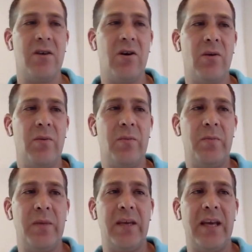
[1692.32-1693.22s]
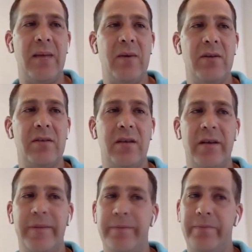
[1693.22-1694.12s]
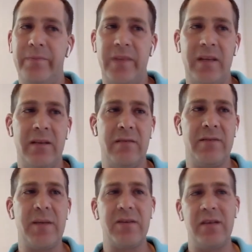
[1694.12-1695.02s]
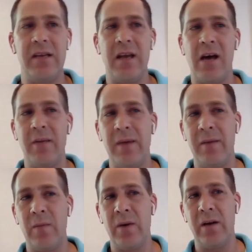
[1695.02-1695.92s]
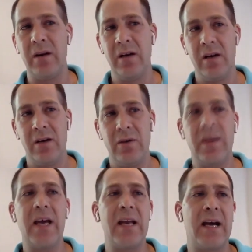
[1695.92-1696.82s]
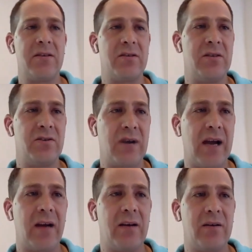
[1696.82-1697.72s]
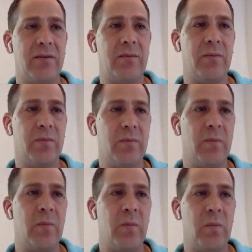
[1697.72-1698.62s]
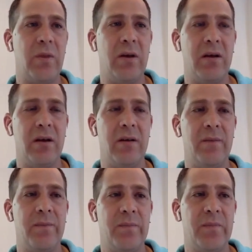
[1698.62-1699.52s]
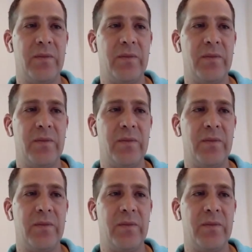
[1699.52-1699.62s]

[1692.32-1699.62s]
So being able to, and especially in non-mem where you can actually track the